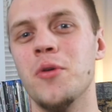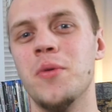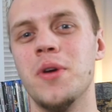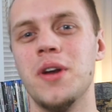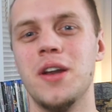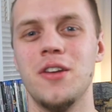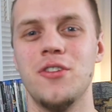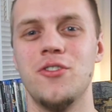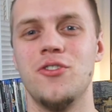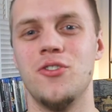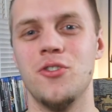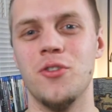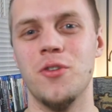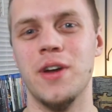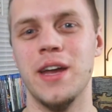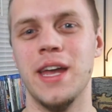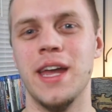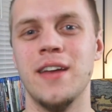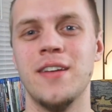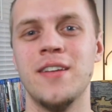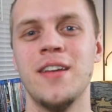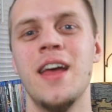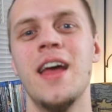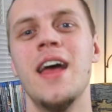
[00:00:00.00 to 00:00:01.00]
would enjoy
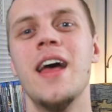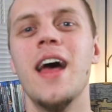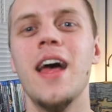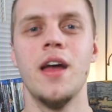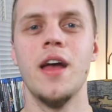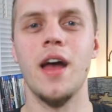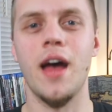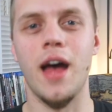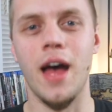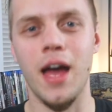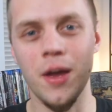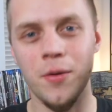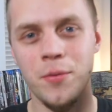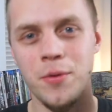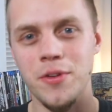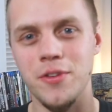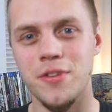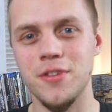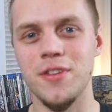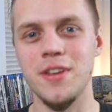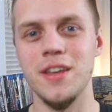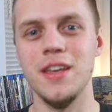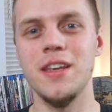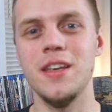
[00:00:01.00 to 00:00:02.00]
it. I will
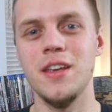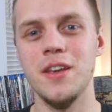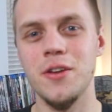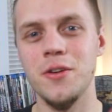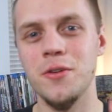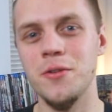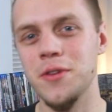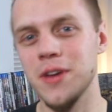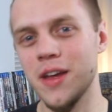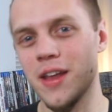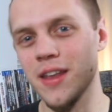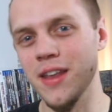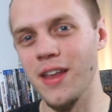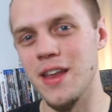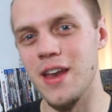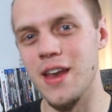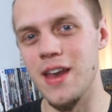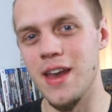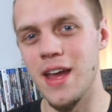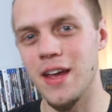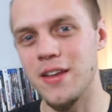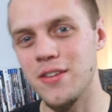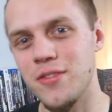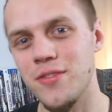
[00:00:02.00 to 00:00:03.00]
see you in the
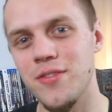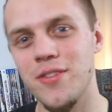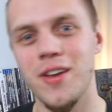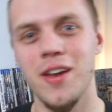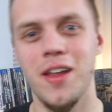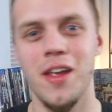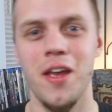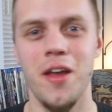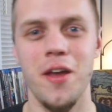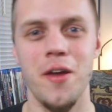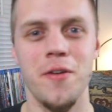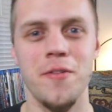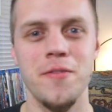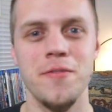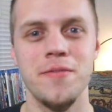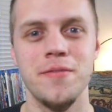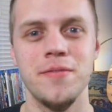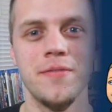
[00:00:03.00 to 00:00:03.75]
next video.